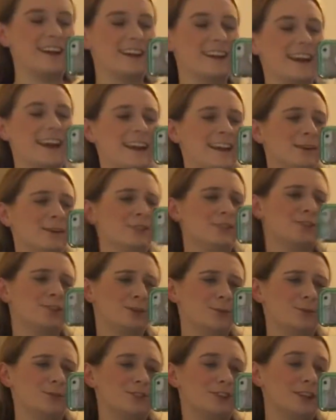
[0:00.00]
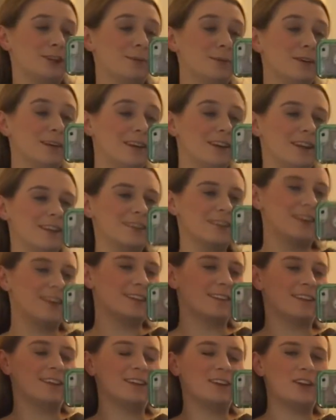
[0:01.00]
again, it was super cheap. So I
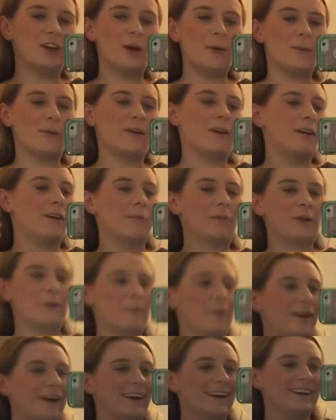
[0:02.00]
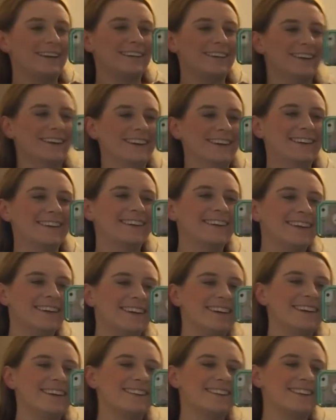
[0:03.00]
was like, you know what, I'm gonna buy it.
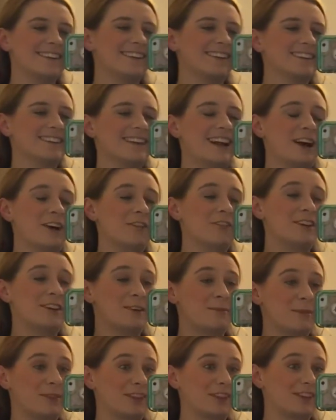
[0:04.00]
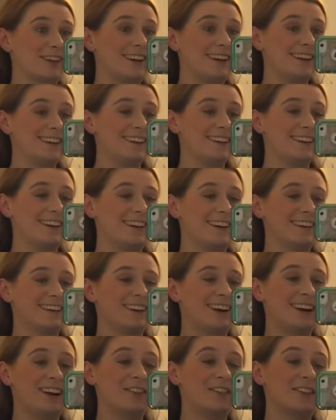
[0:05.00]
So yeah, that's outfit number three and
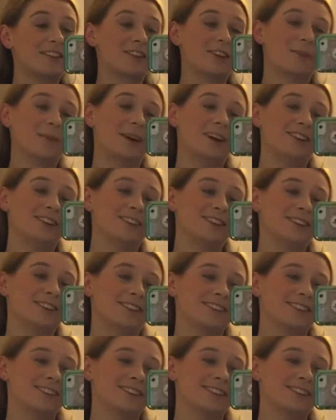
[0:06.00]
I love it so much.